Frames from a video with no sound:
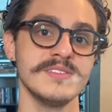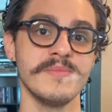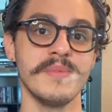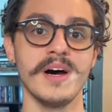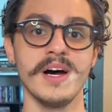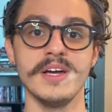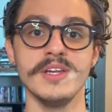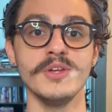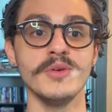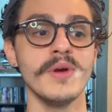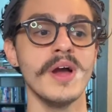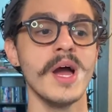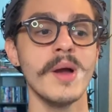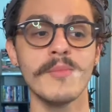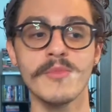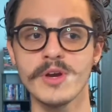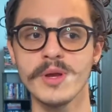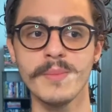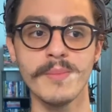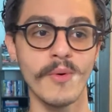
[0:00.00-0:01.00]
to buy a new
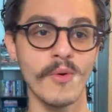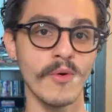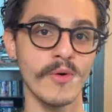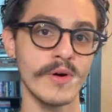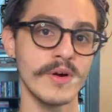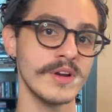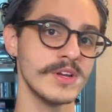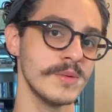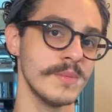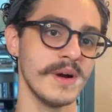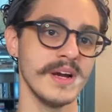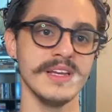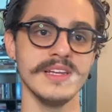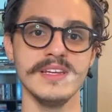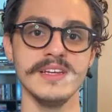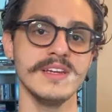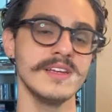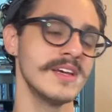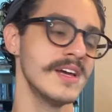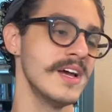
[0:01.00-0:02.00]
emery board, you might
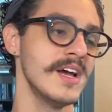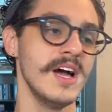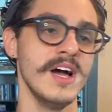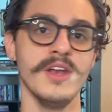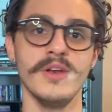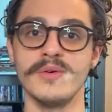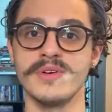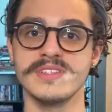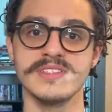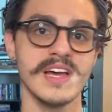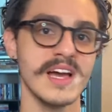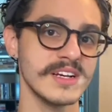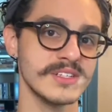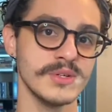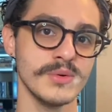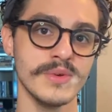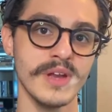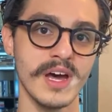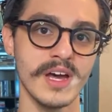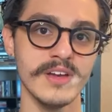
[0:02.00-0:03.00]
need a new
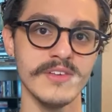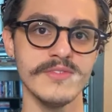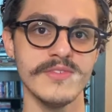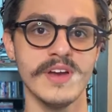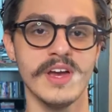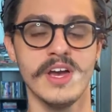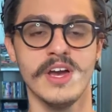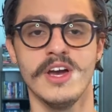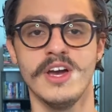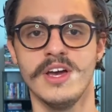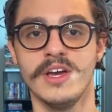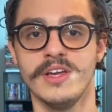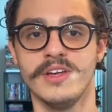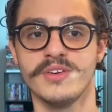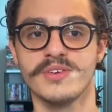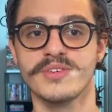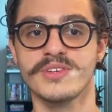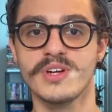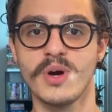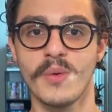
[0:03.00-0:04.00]
X-Acto knife,
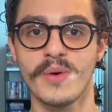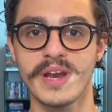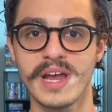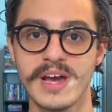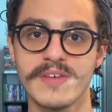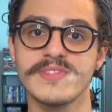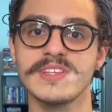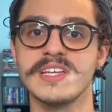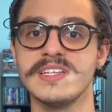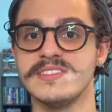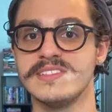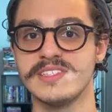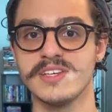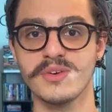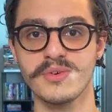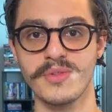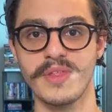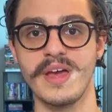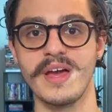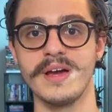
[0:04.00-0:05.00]
you're going to have to
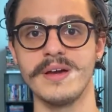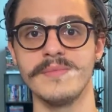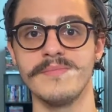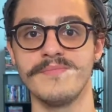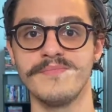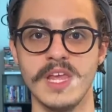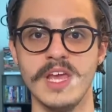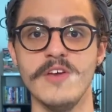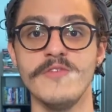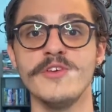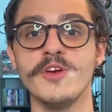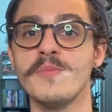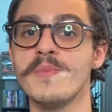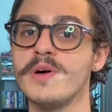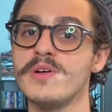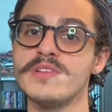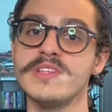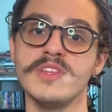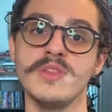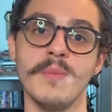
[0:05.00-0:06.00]
consider that. If you're
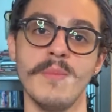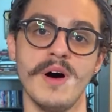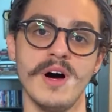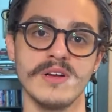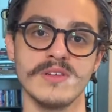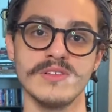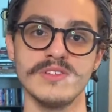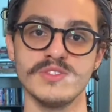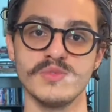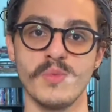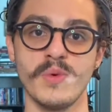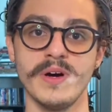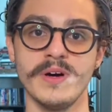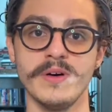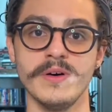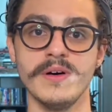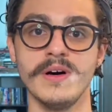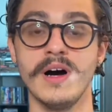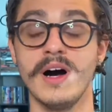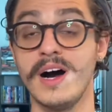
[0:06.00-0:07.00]
building the model as
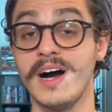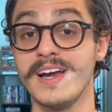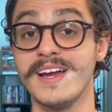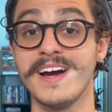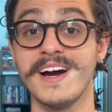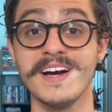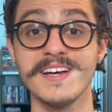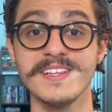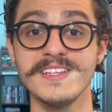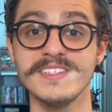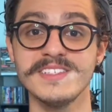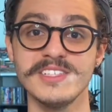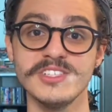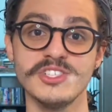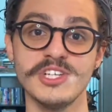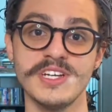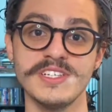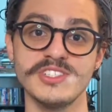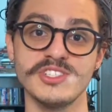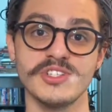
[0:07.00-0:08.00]
well, I highly
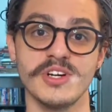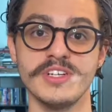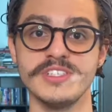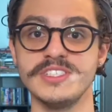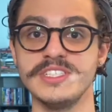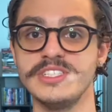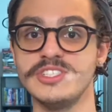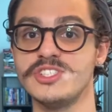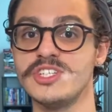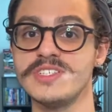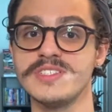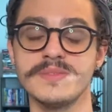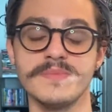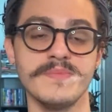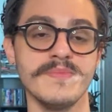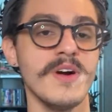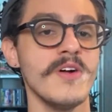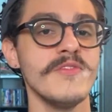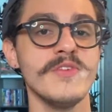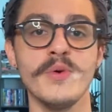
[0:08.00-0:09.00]
suggest charging just
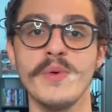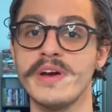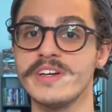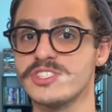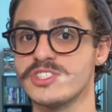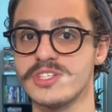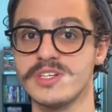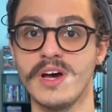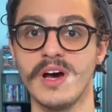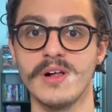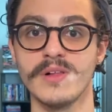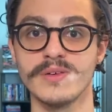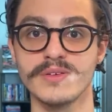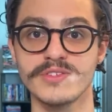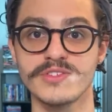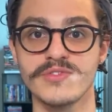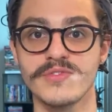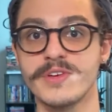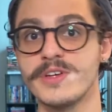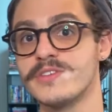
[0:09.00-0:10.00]
a few extra
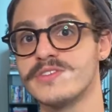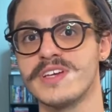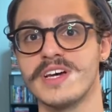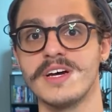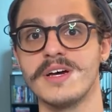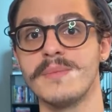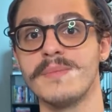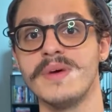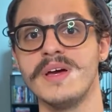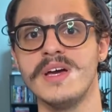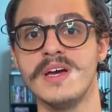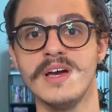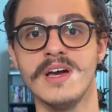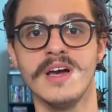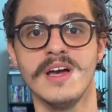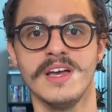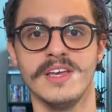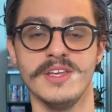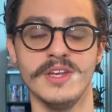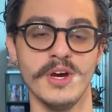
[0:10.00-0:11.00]
dollars for your time.
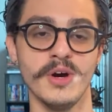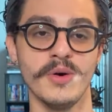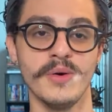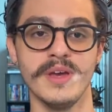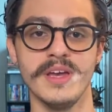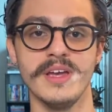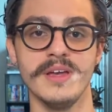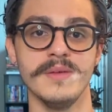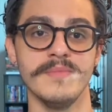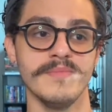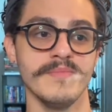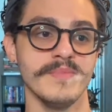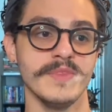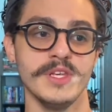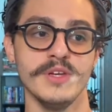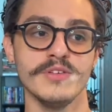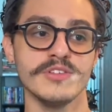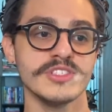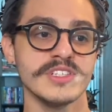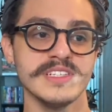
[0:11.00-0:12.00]
You know, it
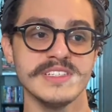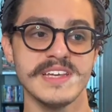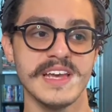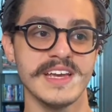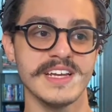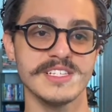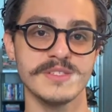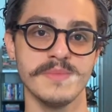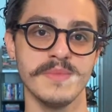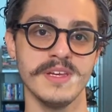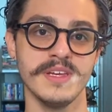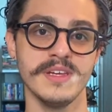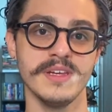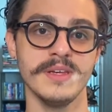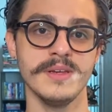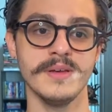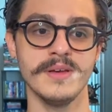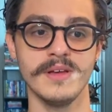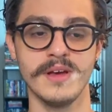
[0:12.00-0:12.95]
usually takes me,